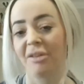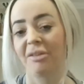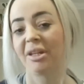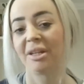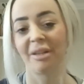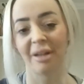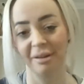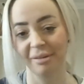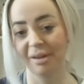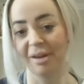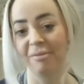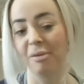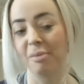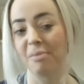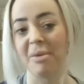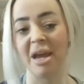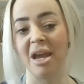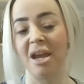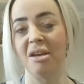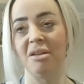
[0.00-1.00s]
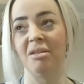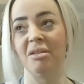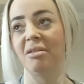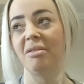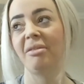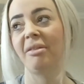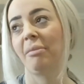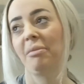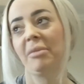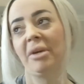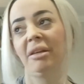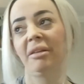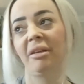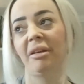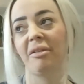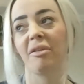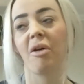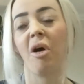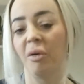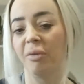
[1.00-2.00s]
think that's ever been something
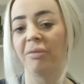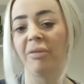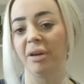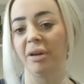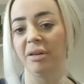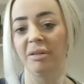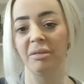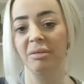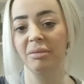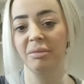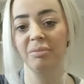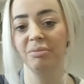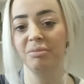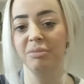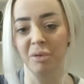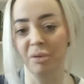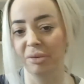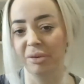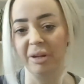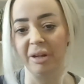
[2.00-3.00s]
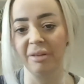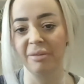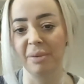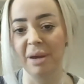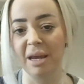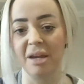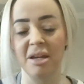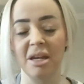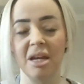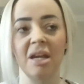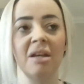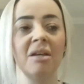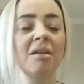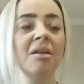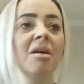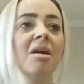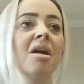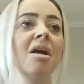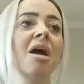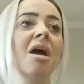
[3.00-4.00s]
that's offered, broadly speaking.
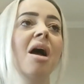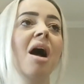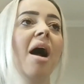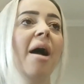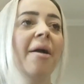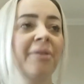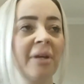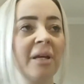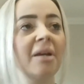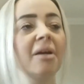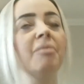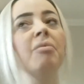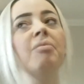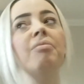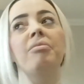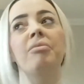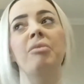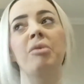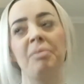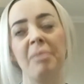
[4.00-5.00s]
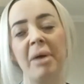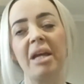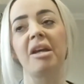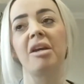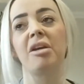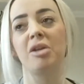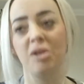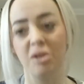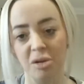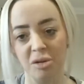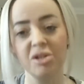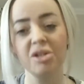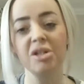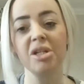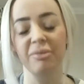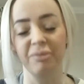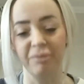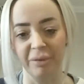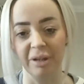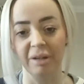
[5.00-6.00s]
I think it would make a huge
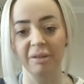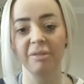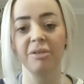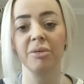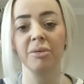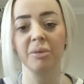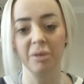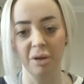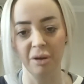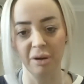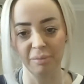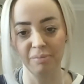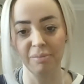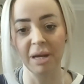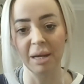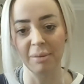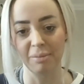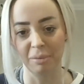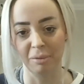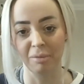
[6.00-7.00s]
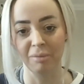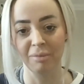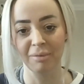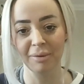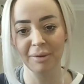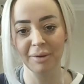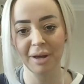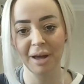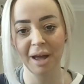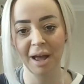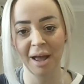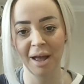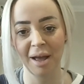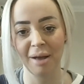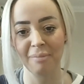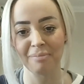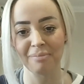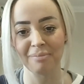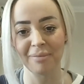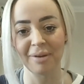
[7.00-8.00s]
difference to a lot of people
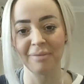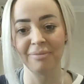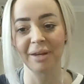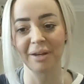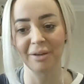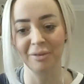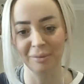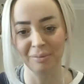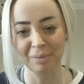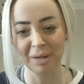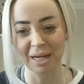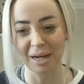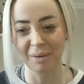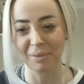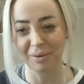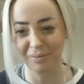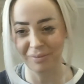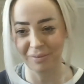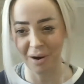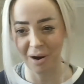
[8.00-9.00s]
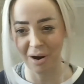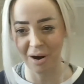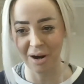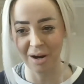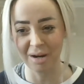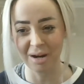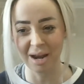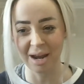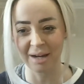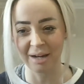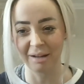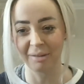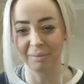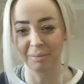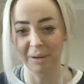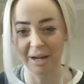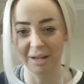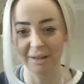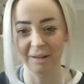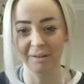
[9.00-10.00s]
if they could pick up the phone and
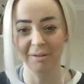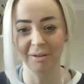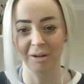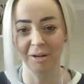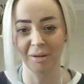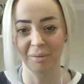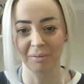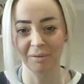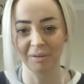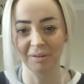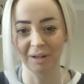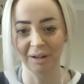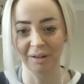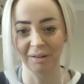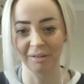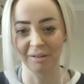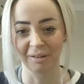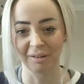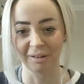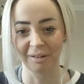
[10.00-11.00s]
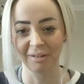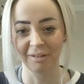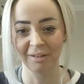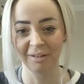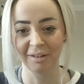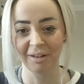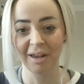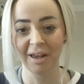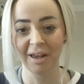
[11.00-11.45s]
explain their circumstances